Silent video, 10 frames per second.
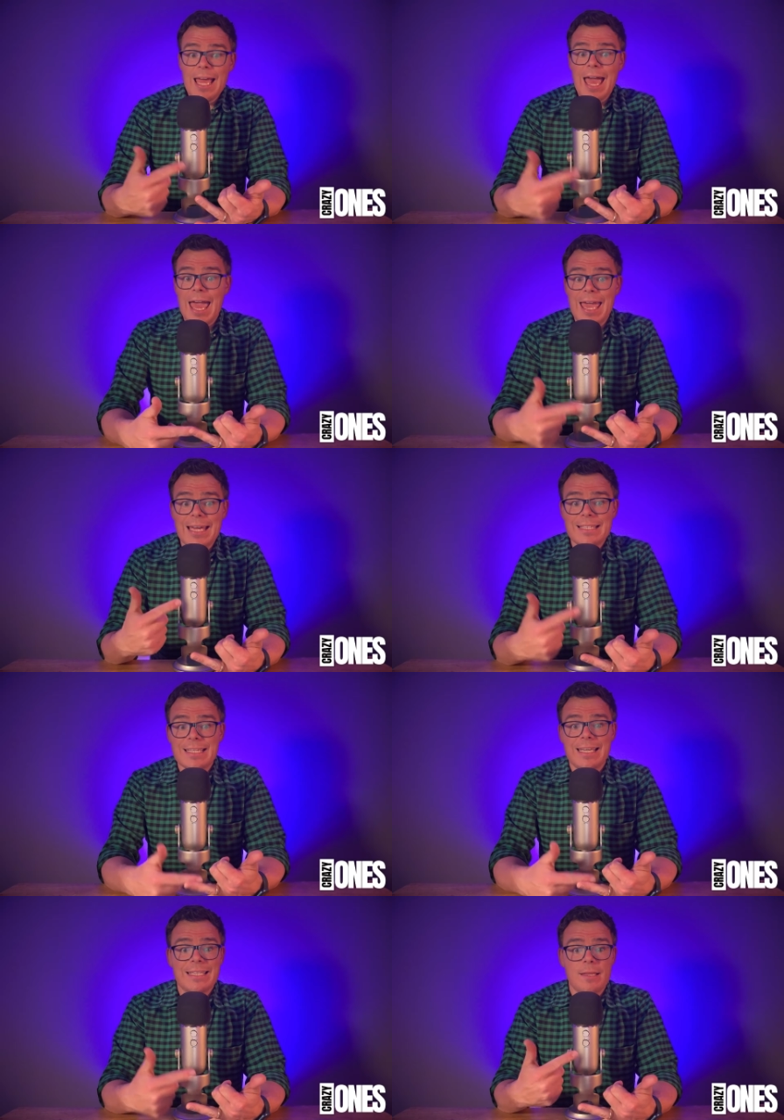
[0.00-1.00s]
and
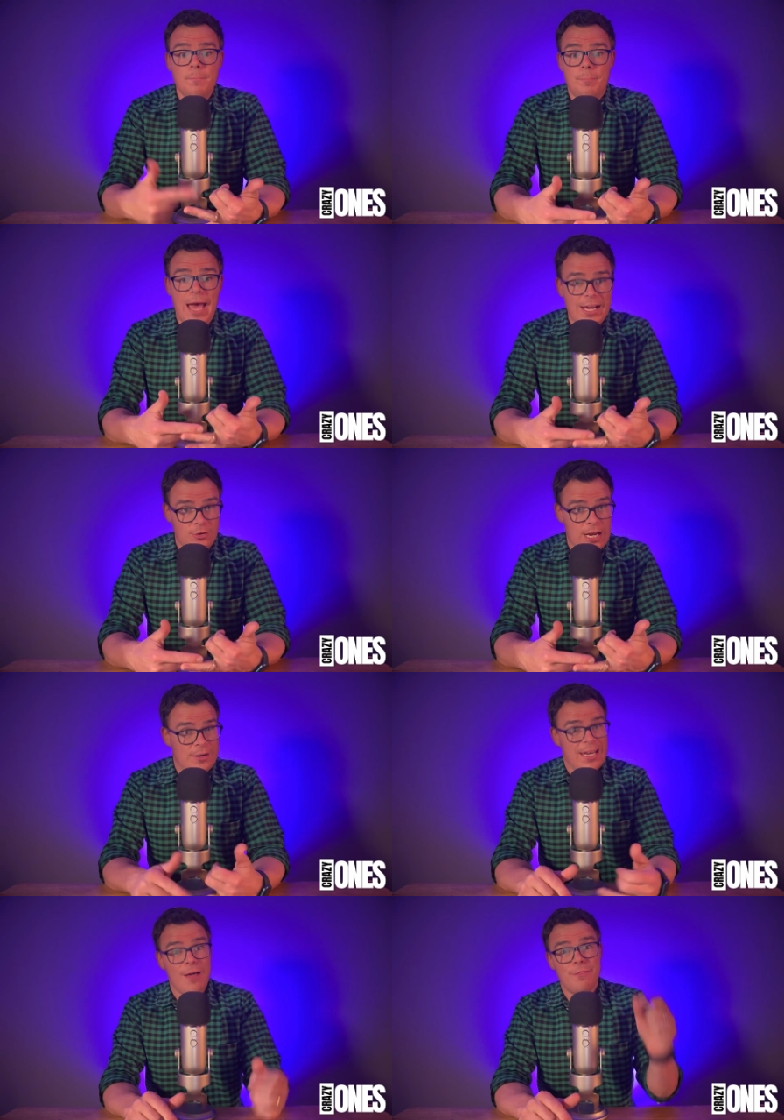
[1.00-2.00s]
in the
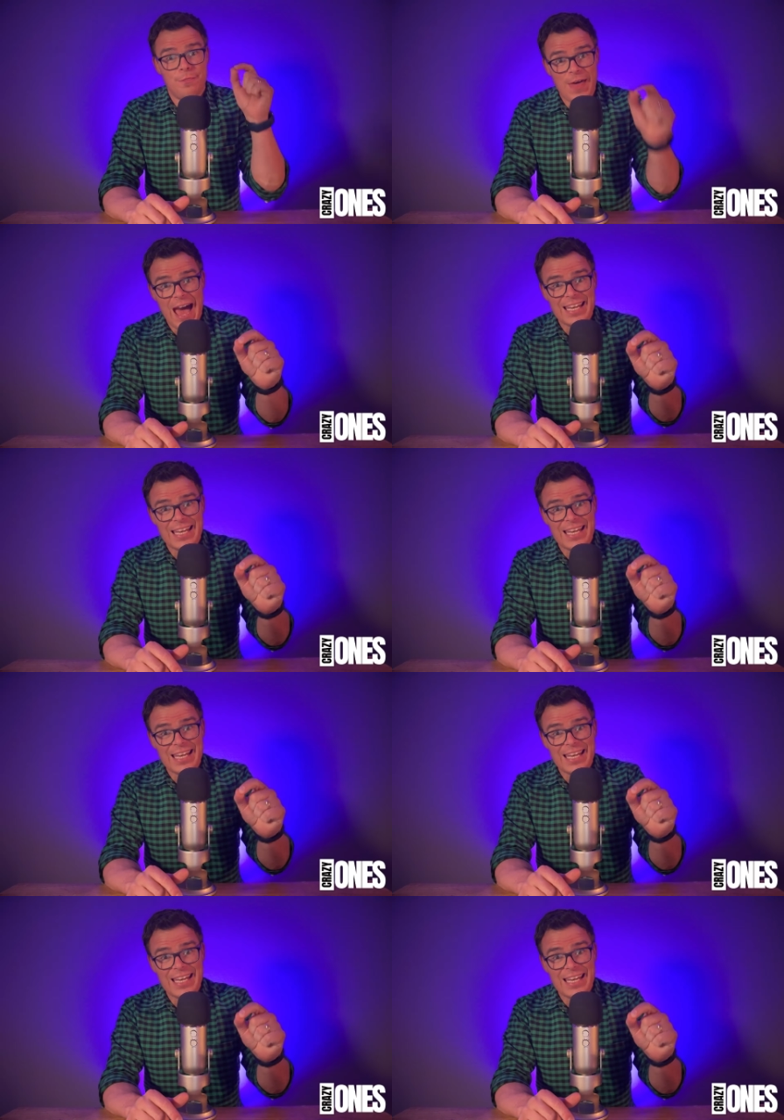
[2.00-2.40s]
background. Now, that